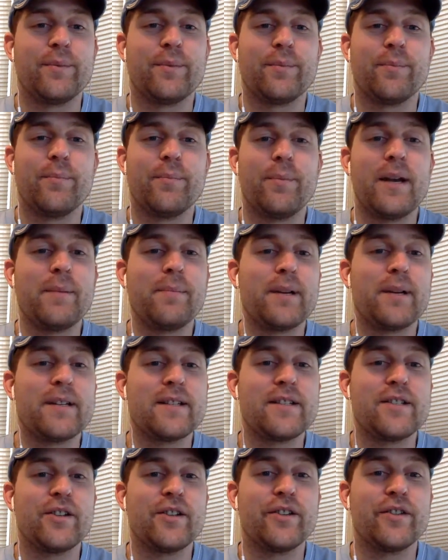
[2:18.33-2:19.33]
Many
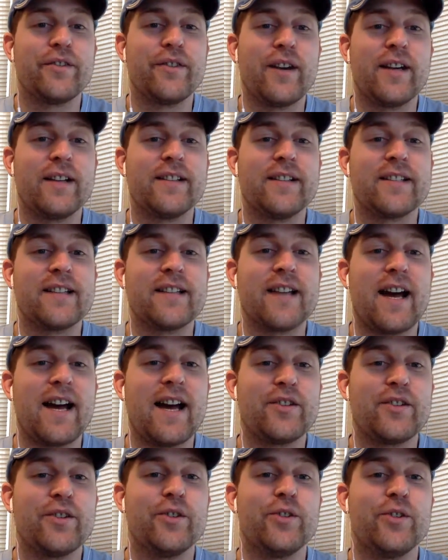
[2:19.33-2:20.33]
places you can find this.
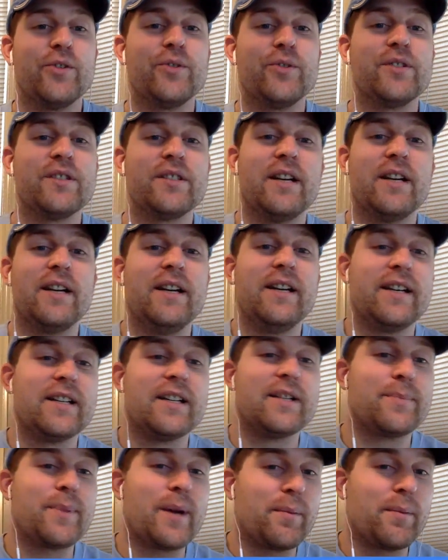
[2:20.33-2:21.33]
iTunes
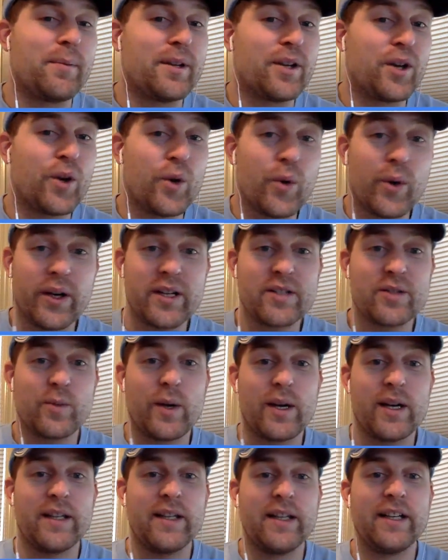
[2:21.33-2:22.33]
is probably the quickest
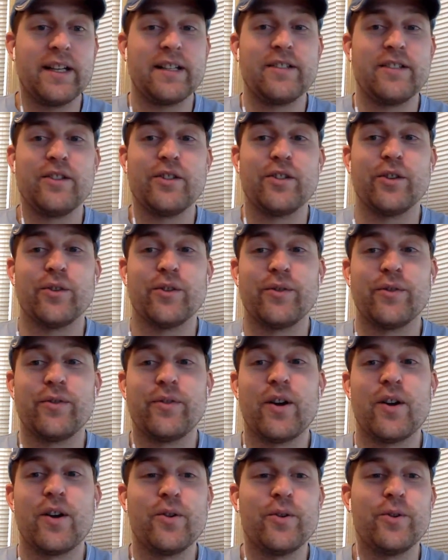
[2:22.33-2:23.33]
way to get it to your
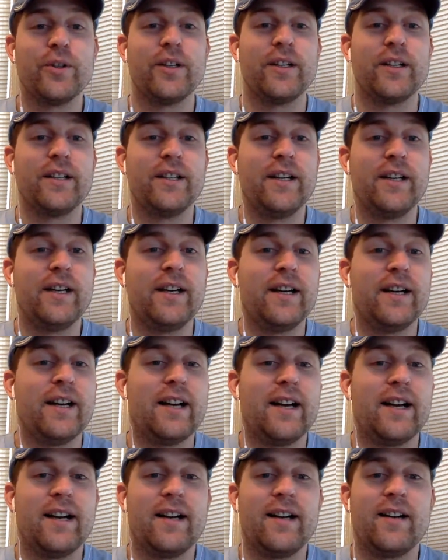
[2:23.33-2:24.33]
phone
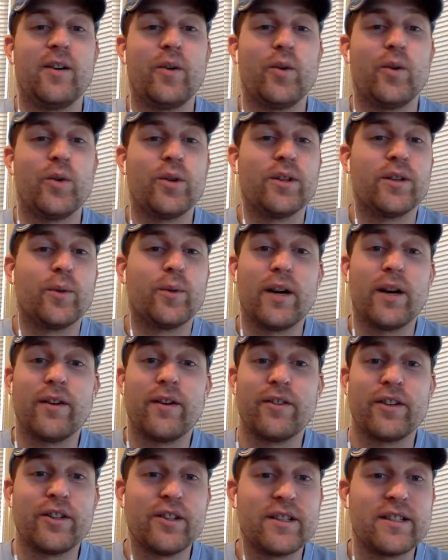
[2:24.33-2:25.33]
or wherever
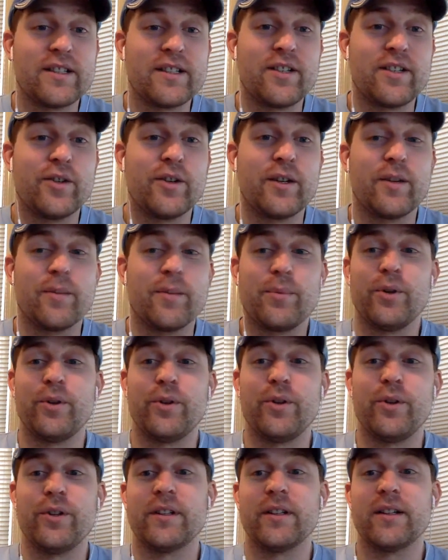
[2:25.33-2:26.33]
you listen to it,
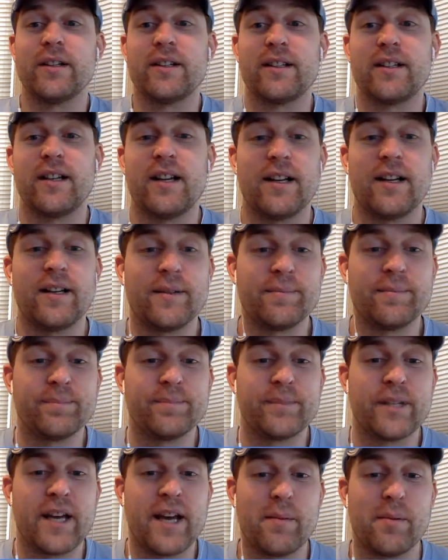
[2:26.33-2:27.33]
computer,
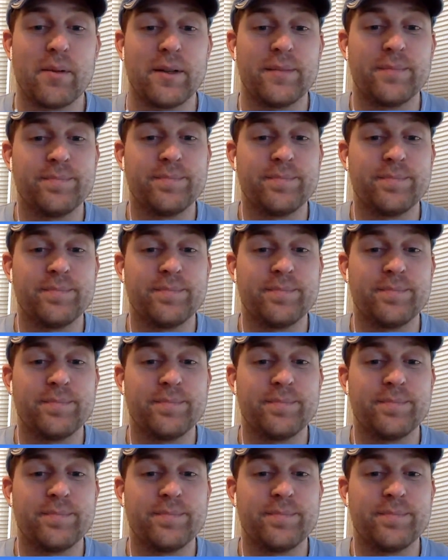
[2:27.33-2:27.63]
tablet.